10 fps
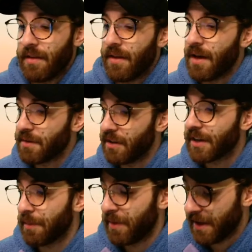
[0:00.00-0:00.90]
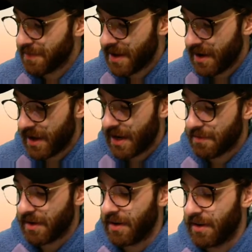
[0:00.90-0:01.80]
I'm going to look up Pikmin, and
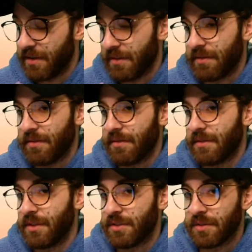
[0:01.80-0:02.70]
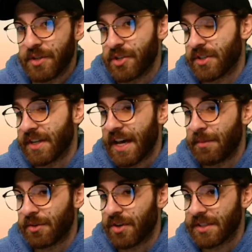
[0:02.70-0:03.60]
I'm going to do some research on
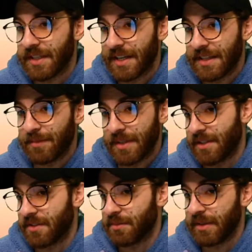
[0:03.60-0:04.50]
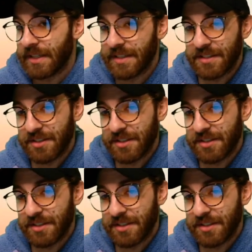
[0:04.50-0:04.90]
Animal Crossing. I think my sister plays it, so